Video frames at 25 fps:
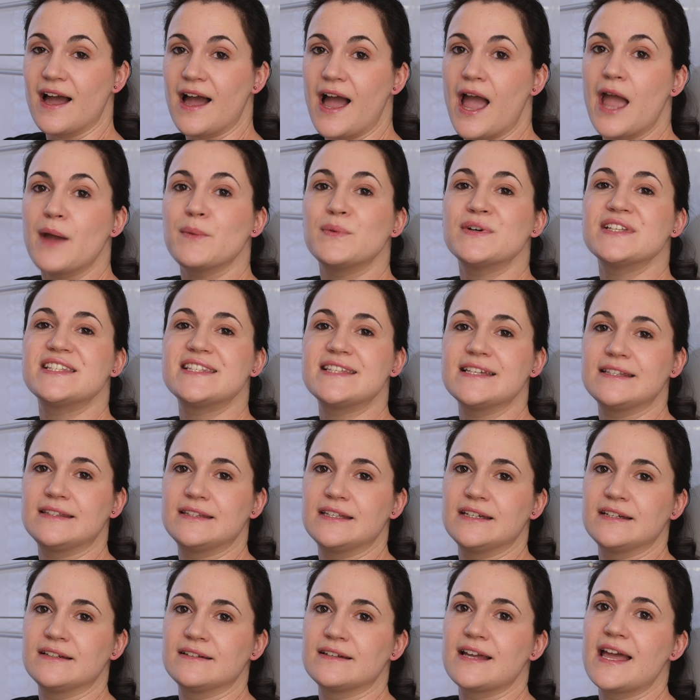I was
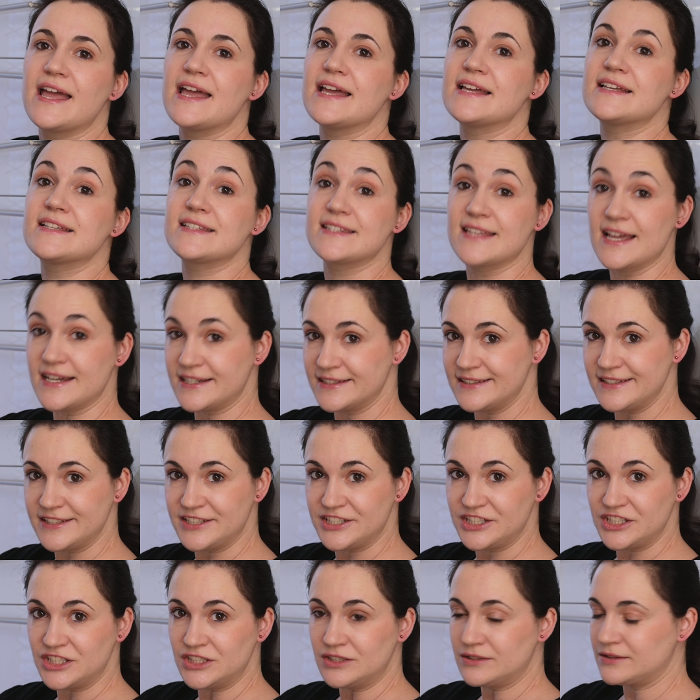sitting exactly
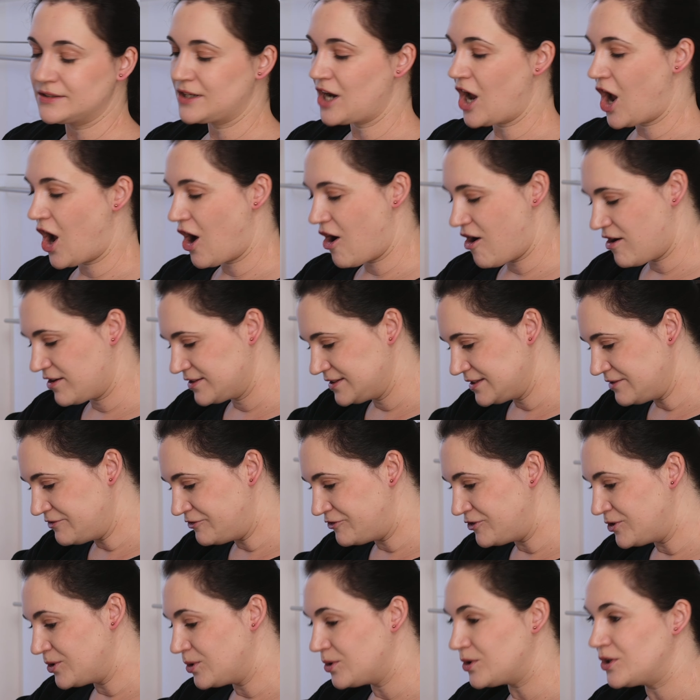here on the
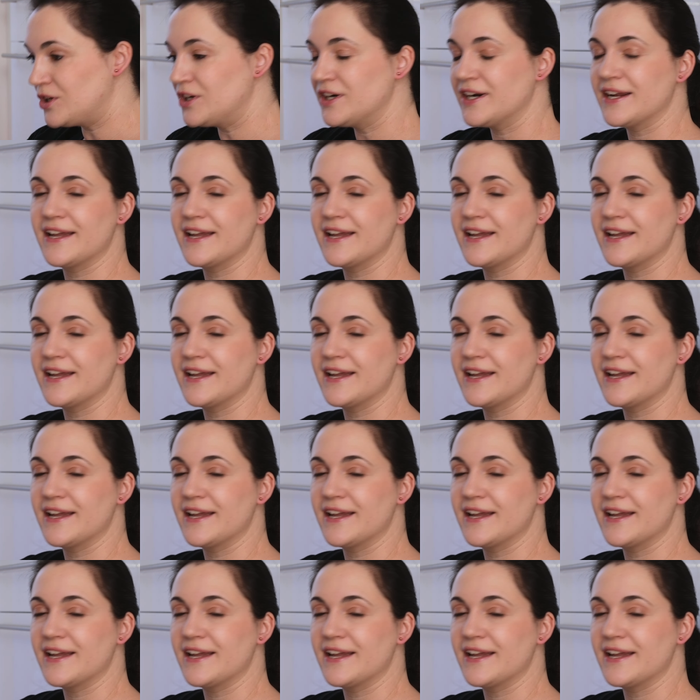floor